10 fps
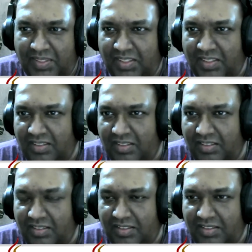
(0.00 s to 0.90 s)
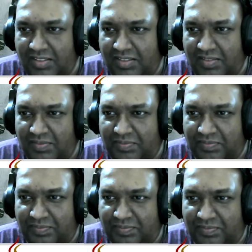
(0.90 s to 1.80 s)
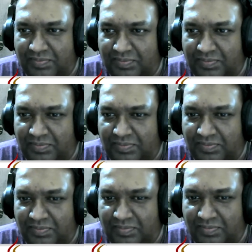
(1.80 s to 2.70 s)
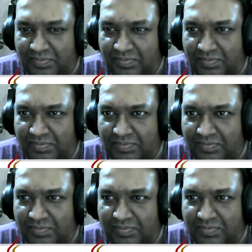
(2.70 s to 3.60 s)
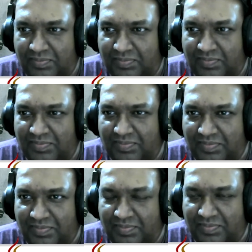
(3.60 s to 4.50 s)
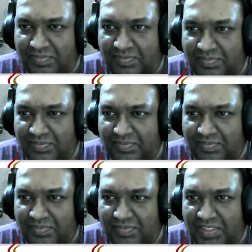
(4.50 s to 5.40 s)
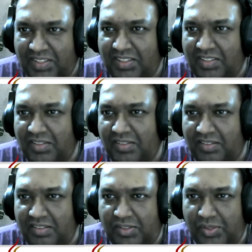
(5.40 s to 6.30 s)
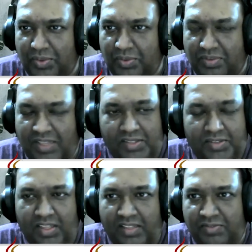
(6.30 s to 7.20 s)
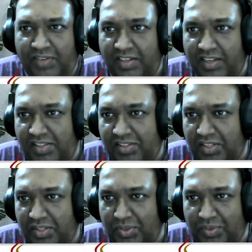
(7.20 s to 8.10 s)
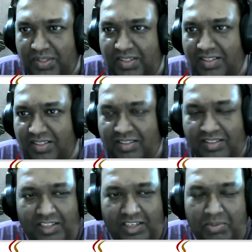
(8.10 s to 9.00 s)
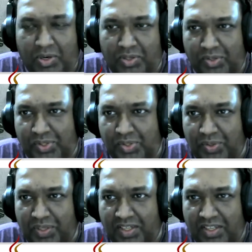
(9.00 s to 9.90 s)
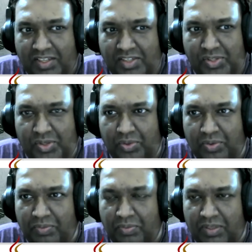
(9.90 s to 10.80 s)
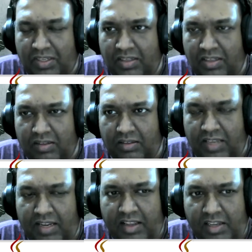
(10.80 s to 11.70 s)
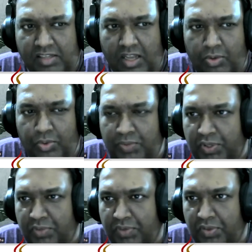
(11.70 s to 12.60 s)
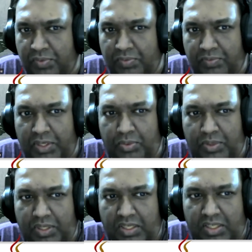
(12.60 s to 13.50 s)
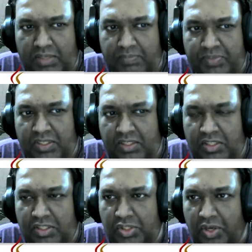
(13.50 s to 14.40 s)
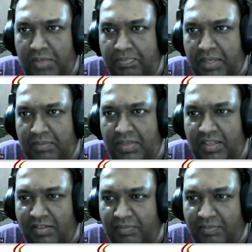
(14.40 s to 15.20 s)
far I uh, yeah enjoy what I'm doing, and I'm uh, happy to be here. Yeah. So that's that's fantastic to uh, hear about your story. So can I ask how old were you when you when you uh, joined PickMe?